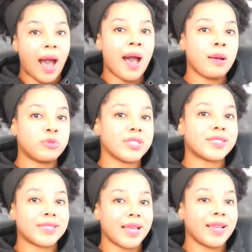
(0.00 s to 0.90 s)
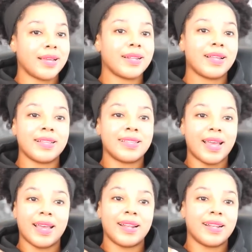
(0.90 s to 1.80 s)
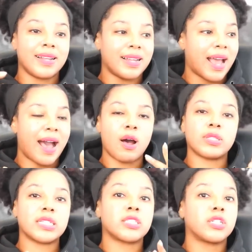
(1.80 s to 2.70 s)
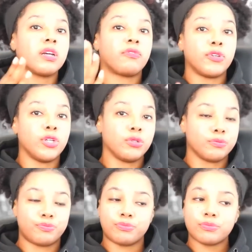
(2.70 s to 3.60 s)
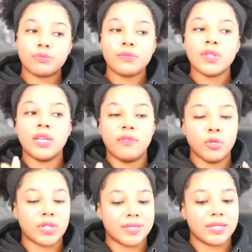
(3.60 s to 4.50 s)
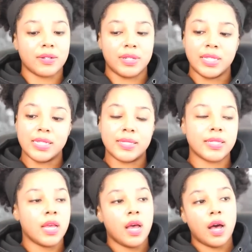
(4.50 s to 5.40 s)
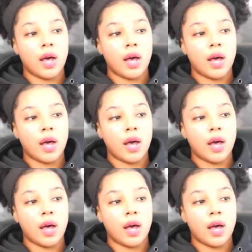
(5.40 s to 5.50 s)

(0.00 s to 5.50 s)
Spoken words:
I'm just saying that I don't think this is good for you if you're considering this.